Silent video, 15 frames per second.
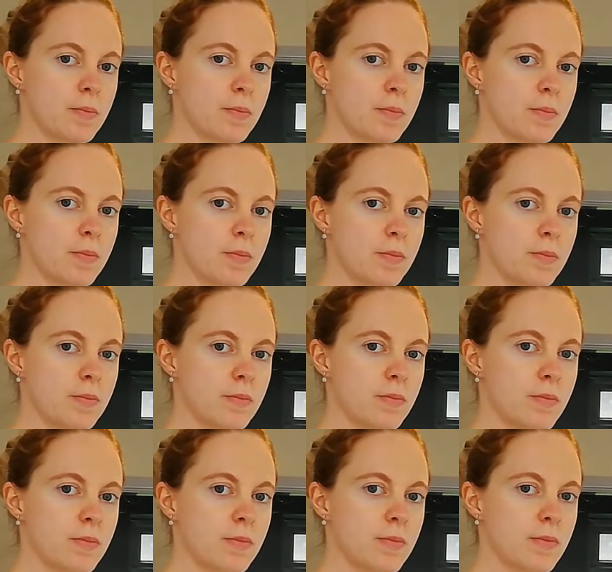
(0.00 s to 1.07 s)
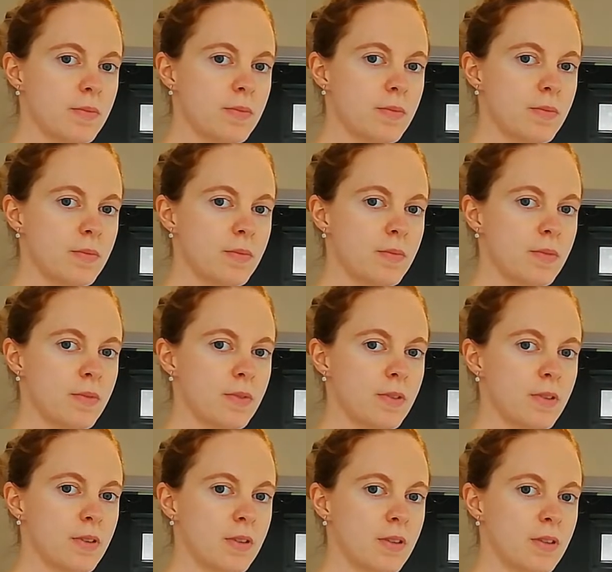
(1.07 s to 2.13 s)

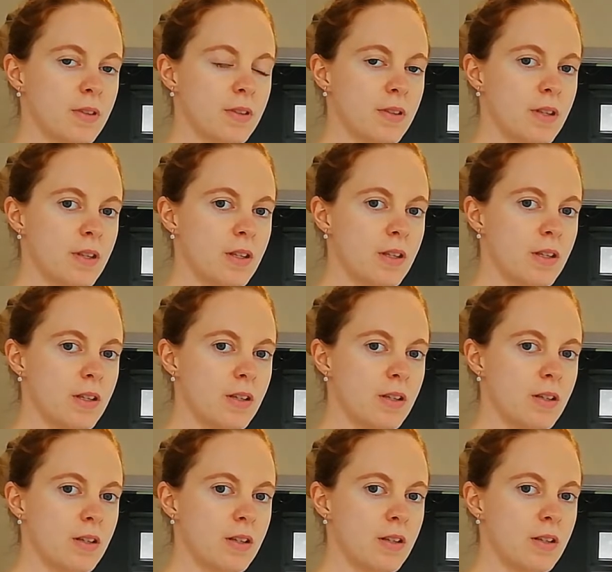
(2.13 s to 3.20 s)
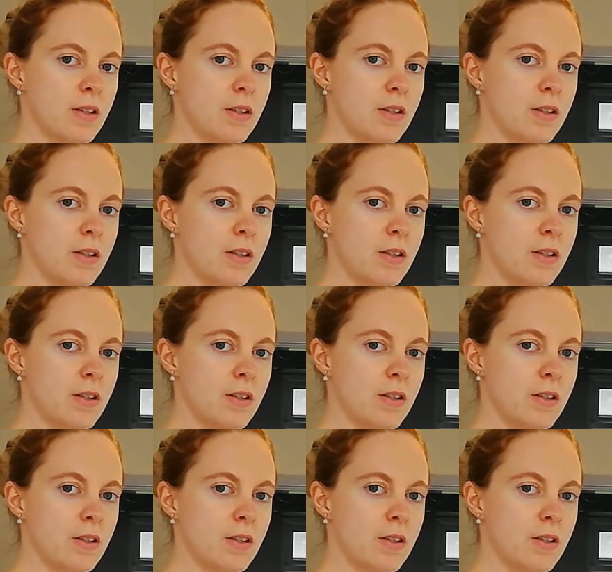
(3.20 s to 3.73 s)
Nobody speaks.